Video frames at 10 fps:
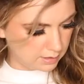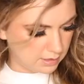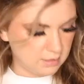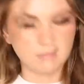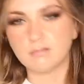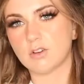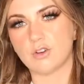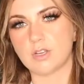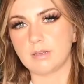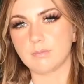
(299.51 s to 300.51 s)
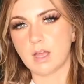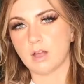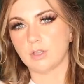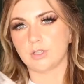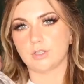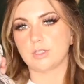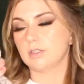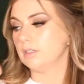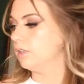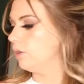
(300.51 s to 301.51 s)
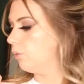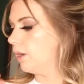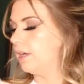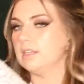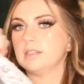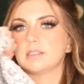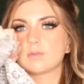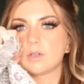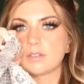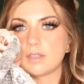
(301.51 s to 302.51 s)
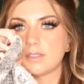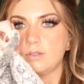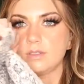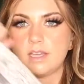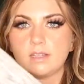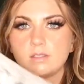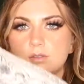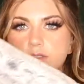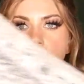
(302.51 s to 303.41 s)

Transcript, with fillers: and cream colored one. And this one also has little tassels